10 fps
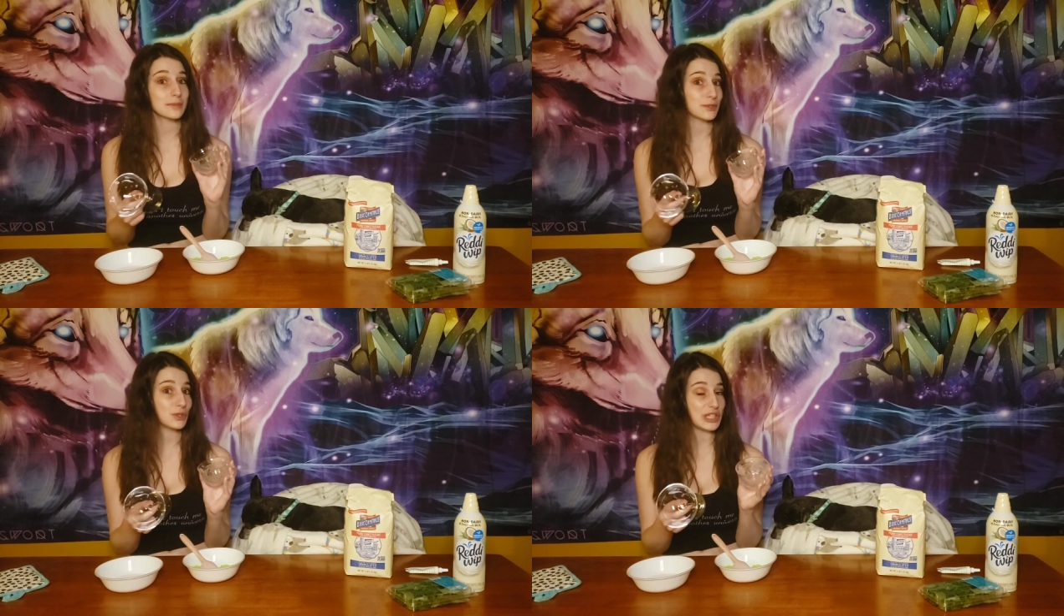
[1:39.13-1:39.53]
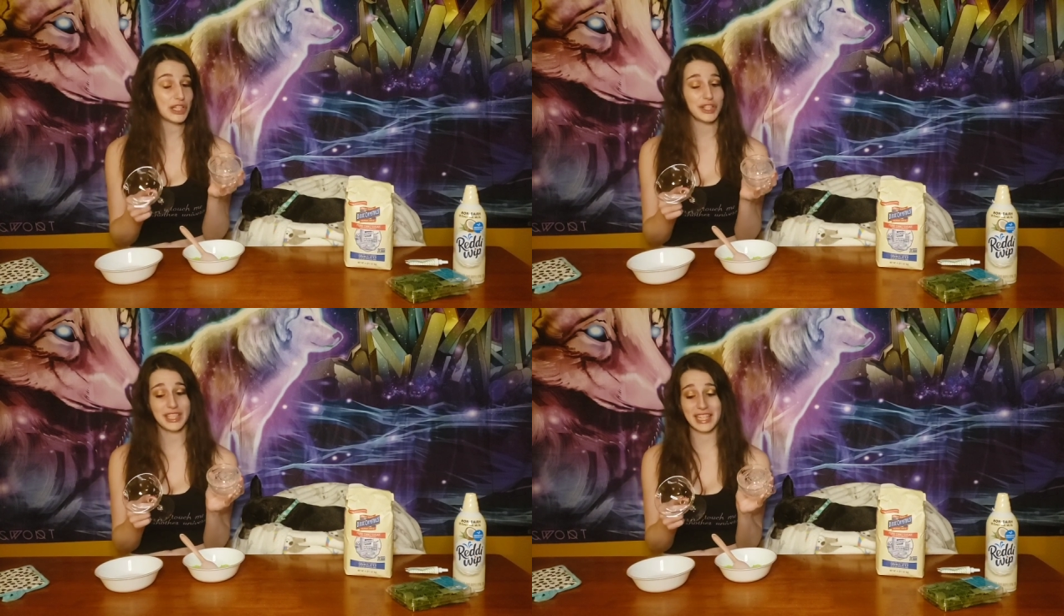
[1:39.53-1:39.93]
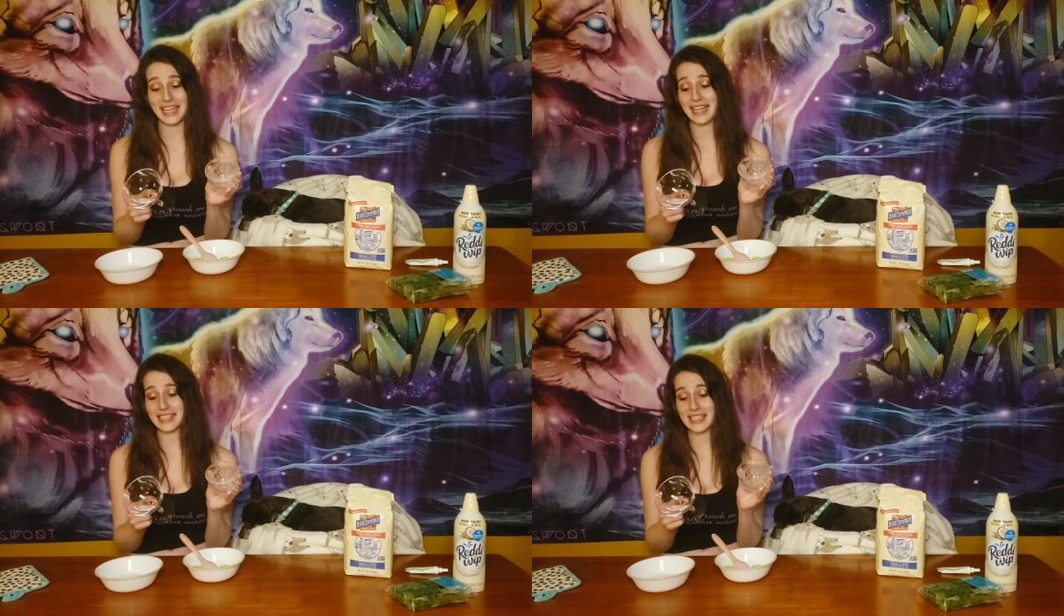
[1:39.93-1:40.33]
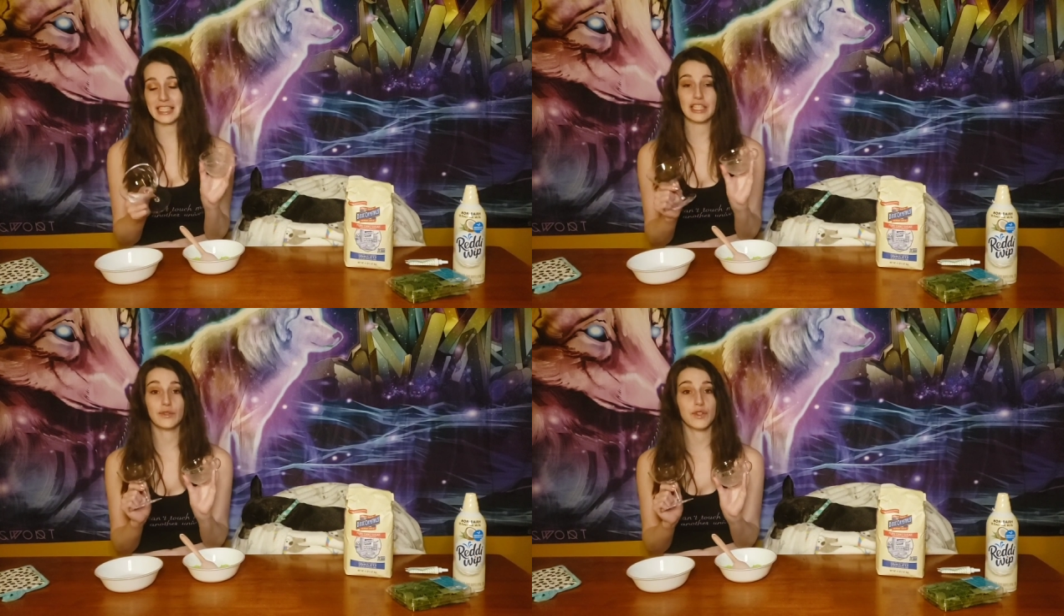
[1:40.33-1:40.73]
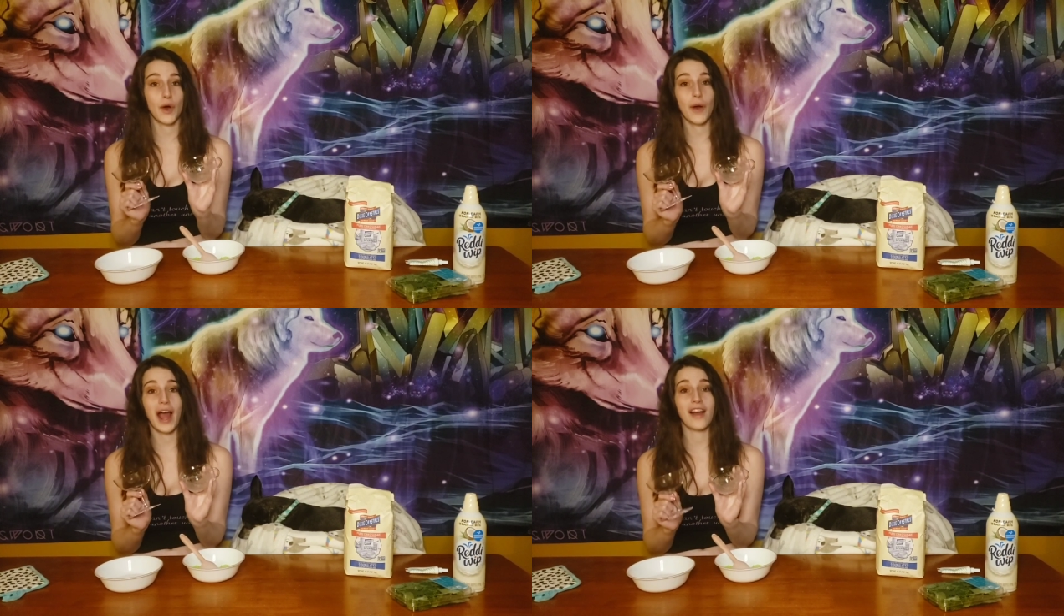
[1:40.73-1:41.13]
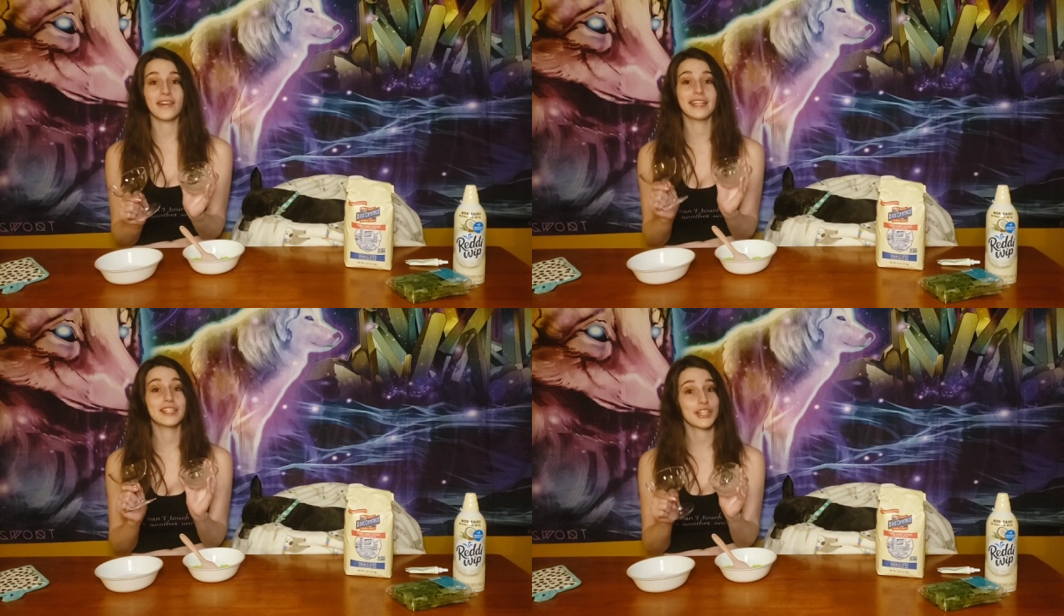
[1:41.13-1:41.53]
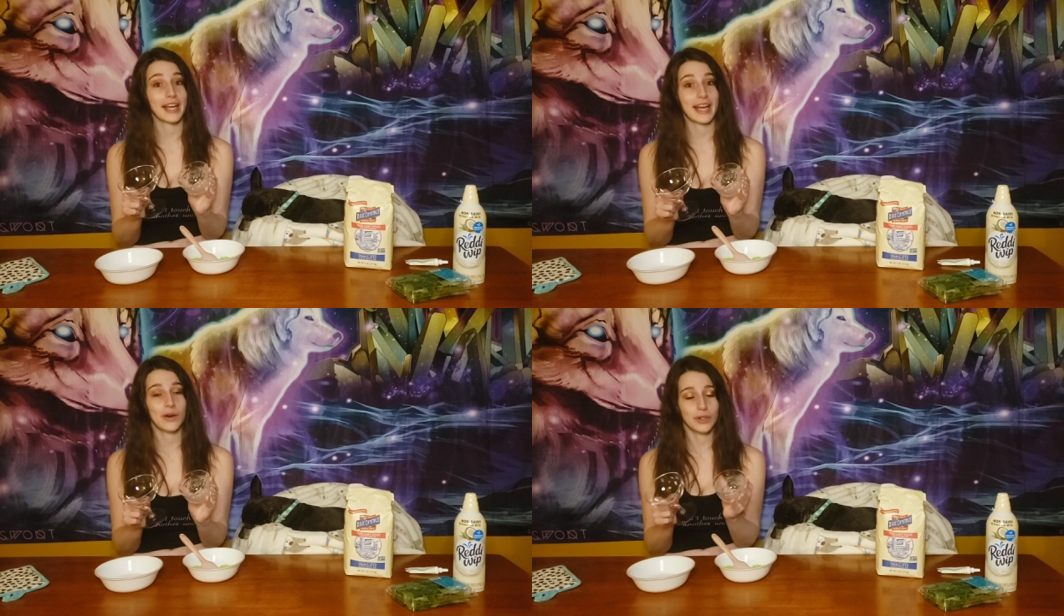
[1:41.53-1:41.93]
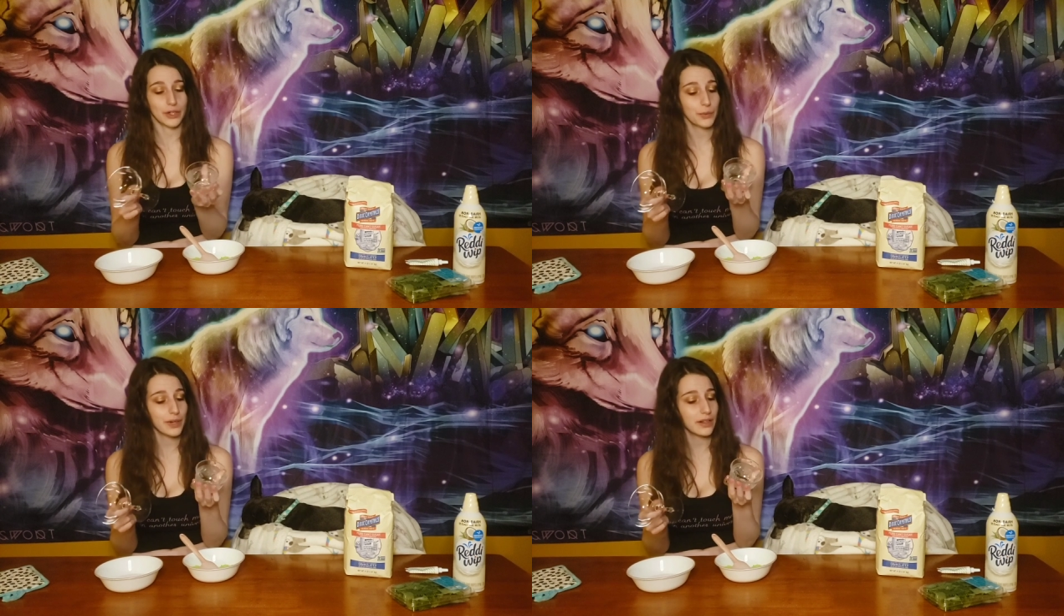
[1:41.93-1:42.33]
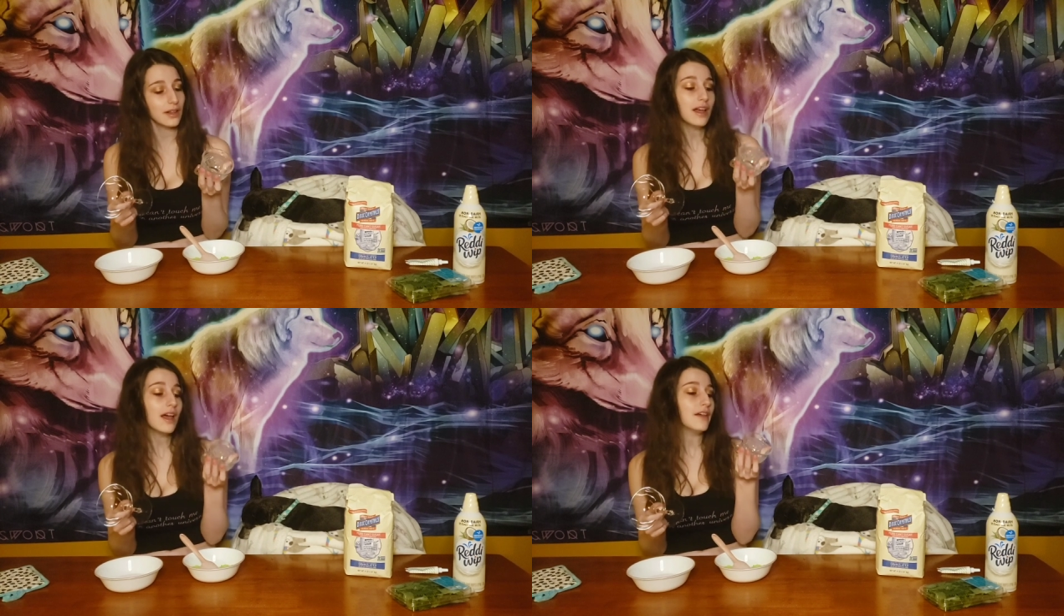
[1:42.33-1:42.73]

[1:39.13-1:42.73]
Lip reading: some unique looking glasses and you don't have any, check out Goodwill.